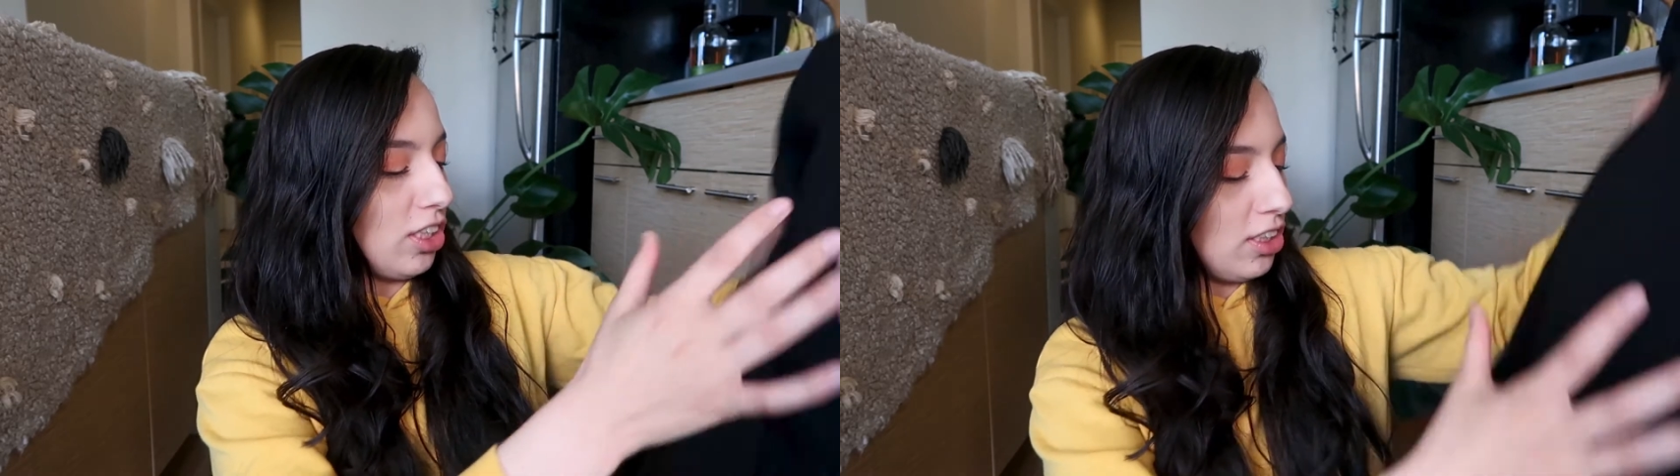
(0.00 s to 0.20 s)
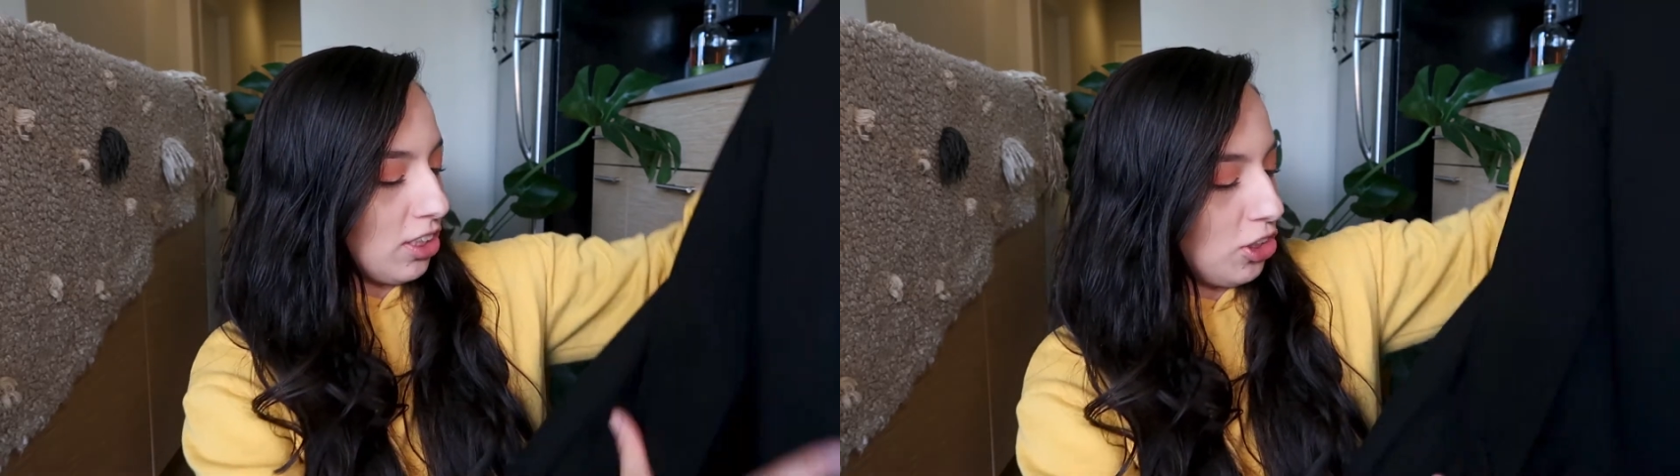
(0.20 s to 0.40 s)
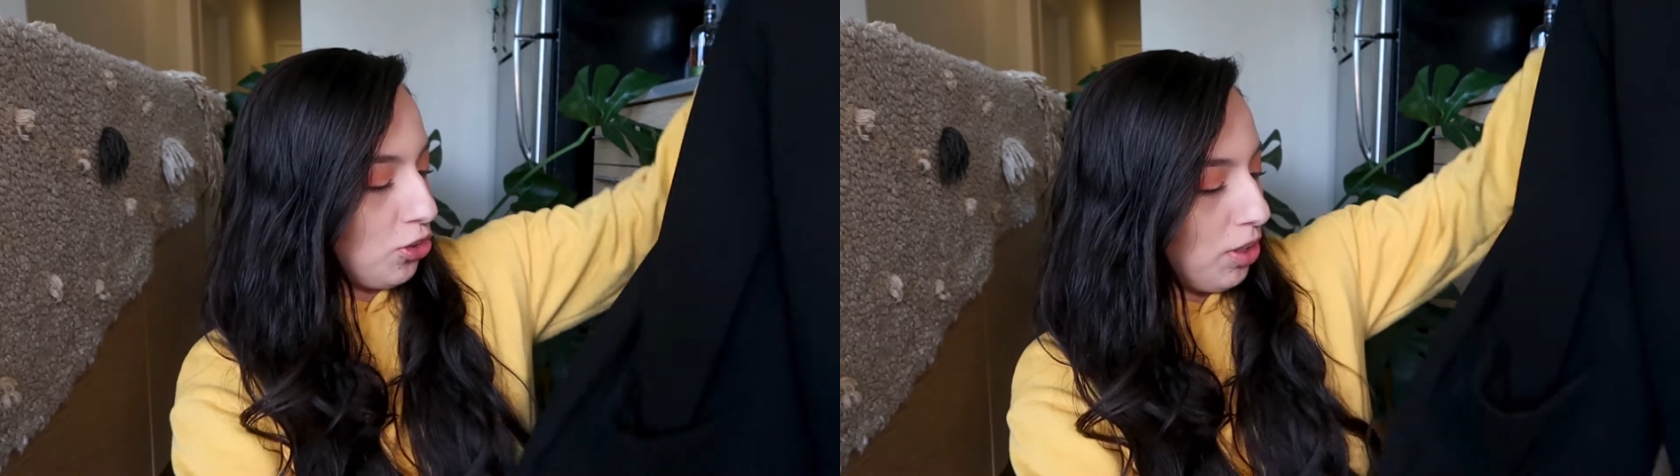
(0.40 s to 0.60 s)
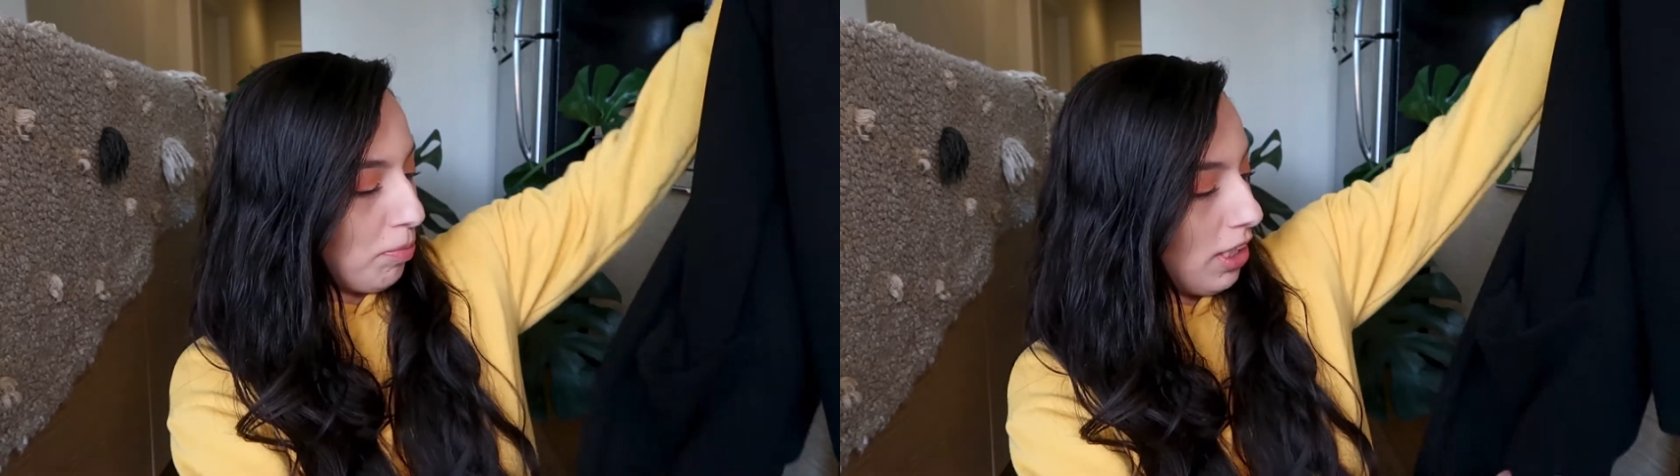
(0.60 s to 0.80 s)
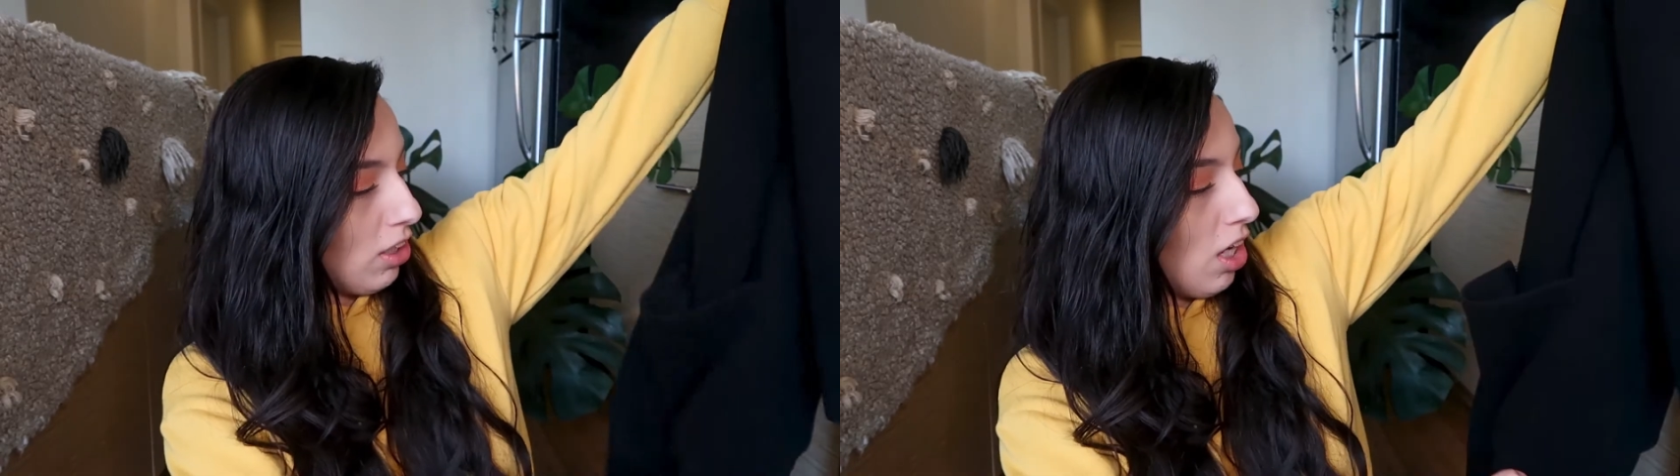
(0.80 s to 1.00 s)
It's
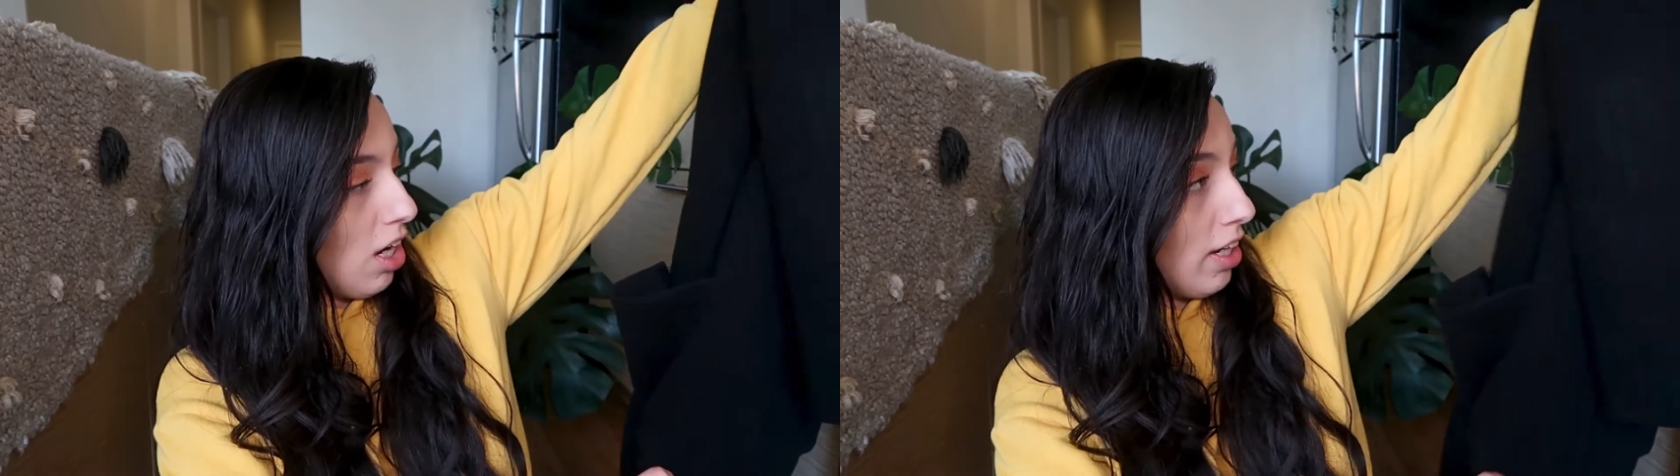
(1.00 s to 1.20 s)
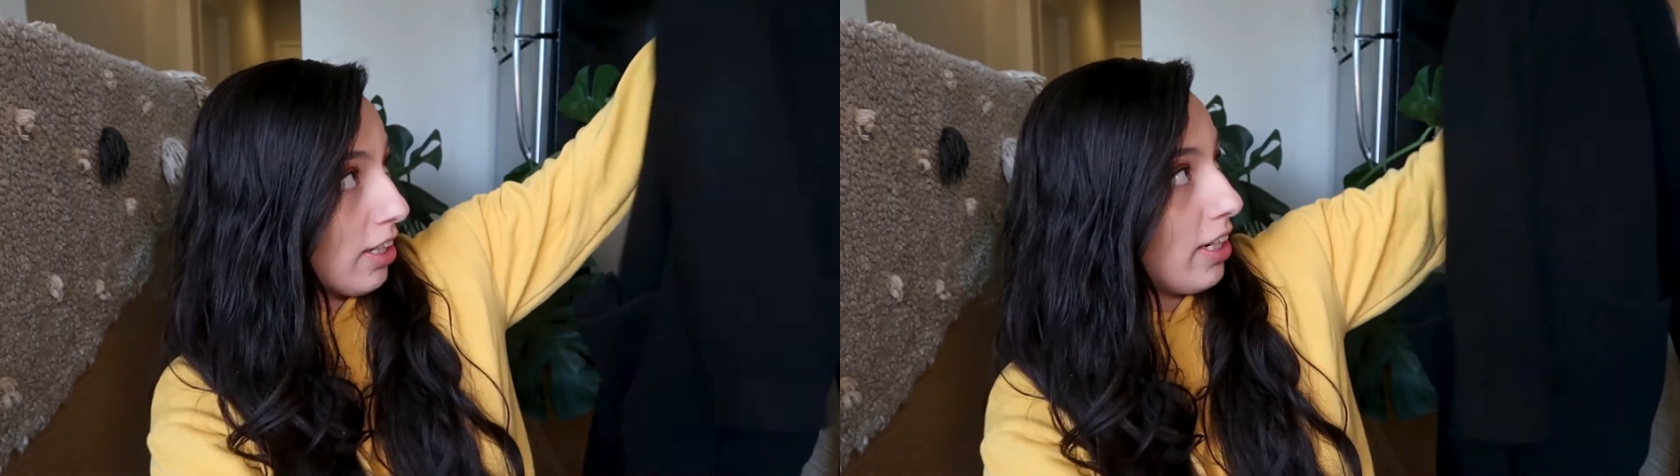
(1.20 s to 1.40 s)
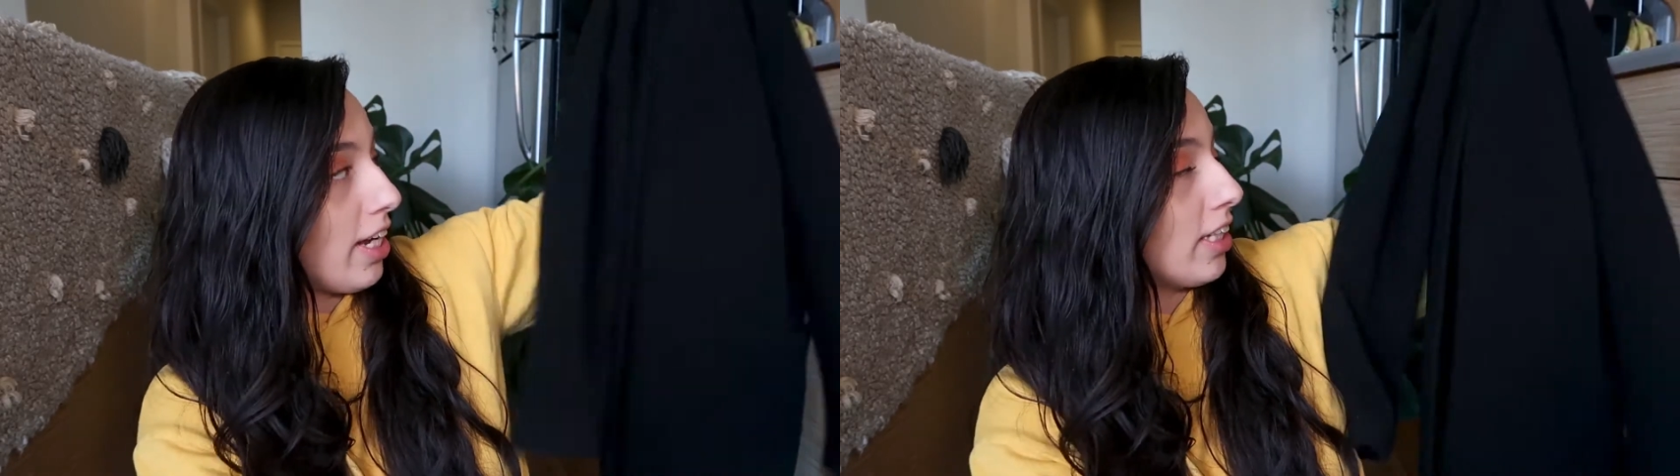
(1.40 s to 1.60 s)
extremely long.